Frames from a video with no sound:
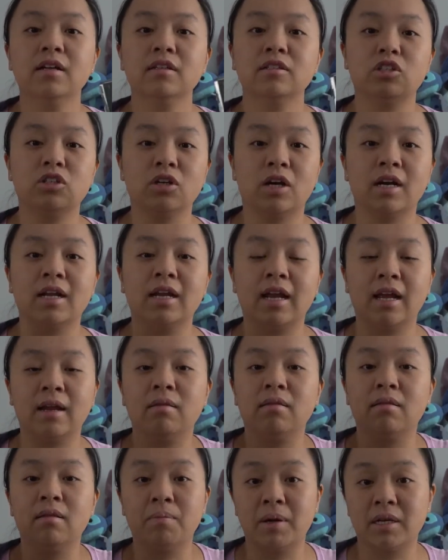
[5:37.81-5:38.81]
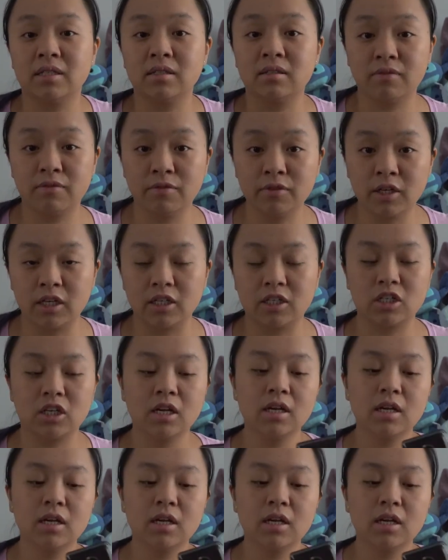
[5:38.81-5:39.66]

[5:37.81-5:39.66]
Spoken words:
to try to get the best footage?